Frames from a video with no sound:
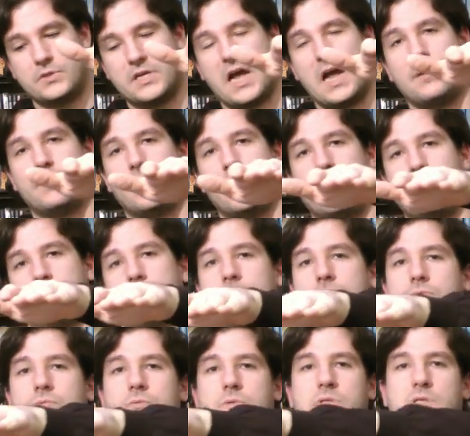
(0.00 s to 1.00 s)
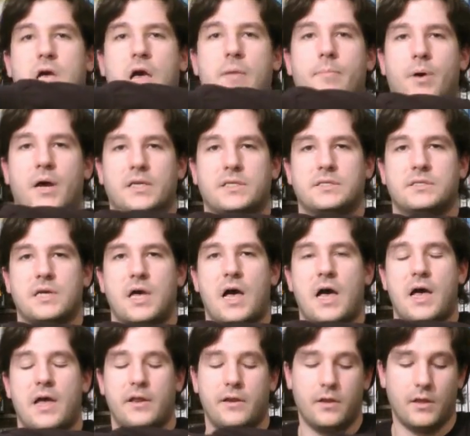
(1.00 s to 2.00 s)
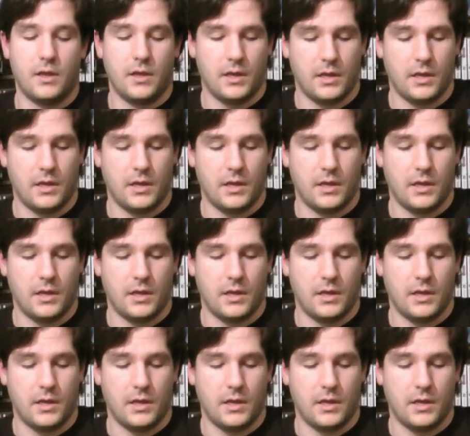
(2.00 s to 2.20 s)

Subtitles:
timelines side by side.